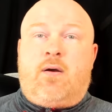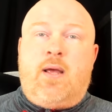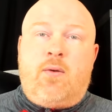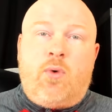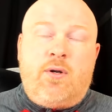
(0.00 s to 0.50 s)

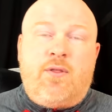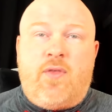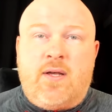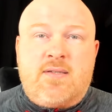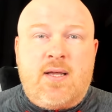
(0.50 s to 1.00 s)
And one of the
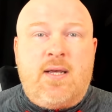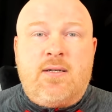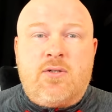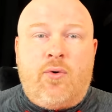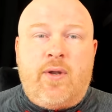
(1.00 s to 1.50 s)
things that he
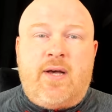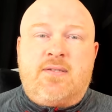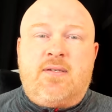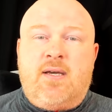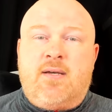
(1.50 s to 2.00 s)
told
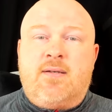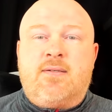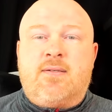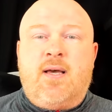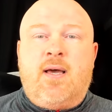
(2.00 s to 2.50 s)
us
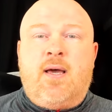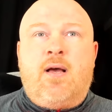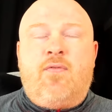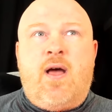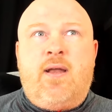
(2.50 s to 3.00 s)
is
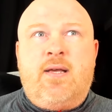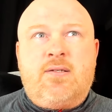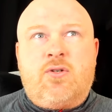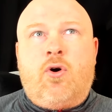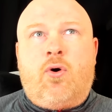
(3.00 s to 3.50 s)
that his
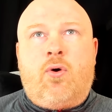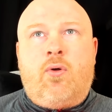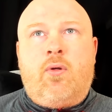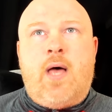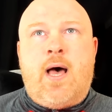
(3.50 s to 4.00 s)

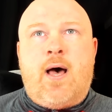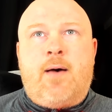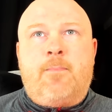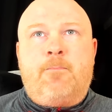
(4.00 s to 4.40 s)
goal uh,